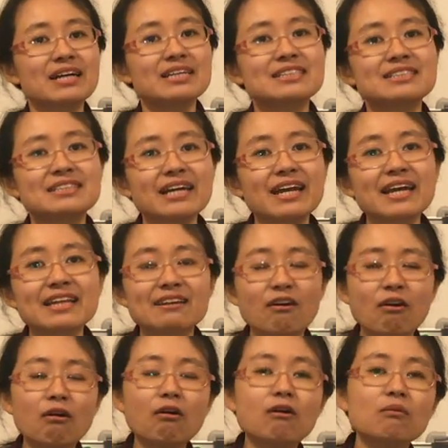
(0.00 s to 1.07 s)
stay in the
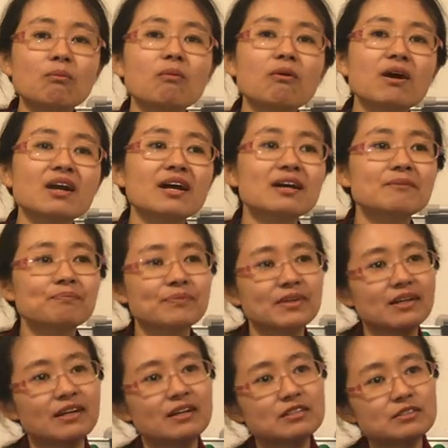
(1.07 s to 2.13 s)
hot water,
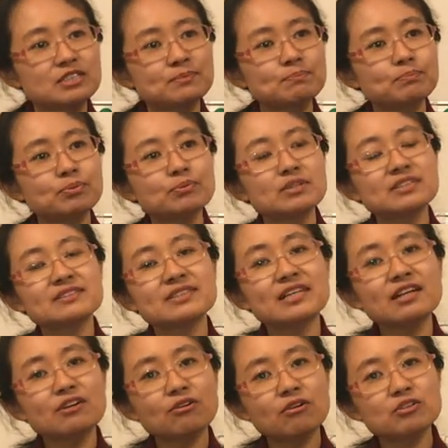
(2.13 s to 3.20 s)

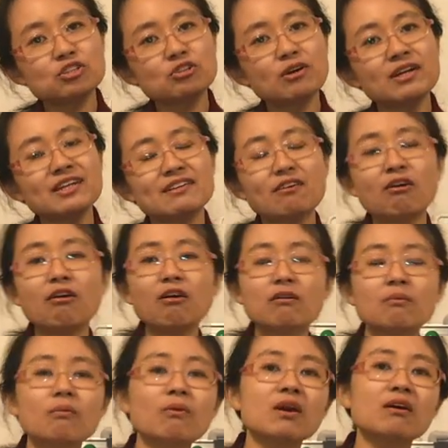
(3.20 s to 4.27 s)
sink your joint in
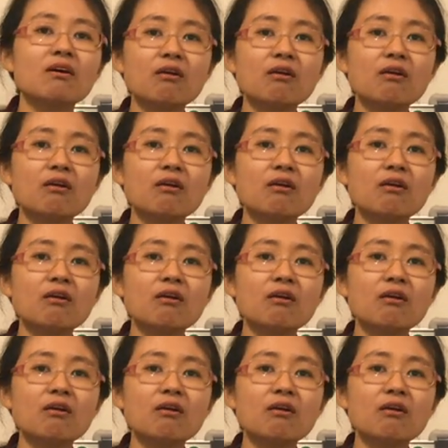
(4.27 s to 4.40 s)
hot water.